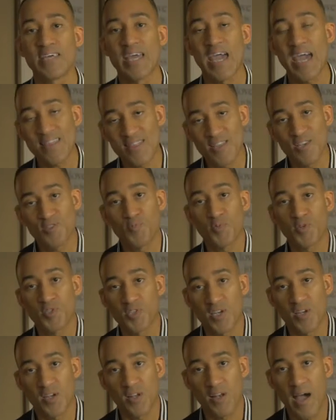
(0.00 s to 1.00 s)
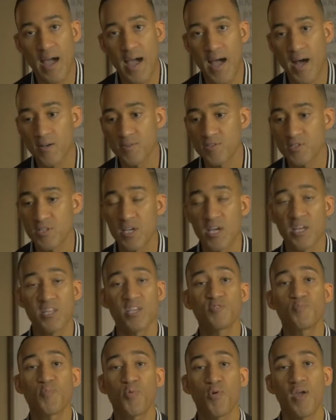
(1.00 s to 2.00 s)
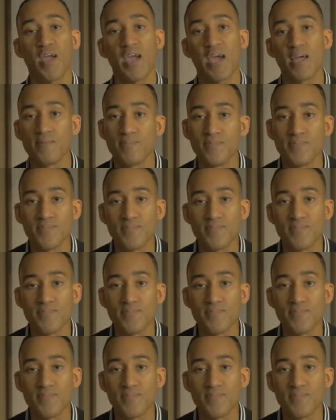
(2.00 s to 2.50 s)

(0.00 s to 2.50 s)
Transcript: at this particular house and he's praying.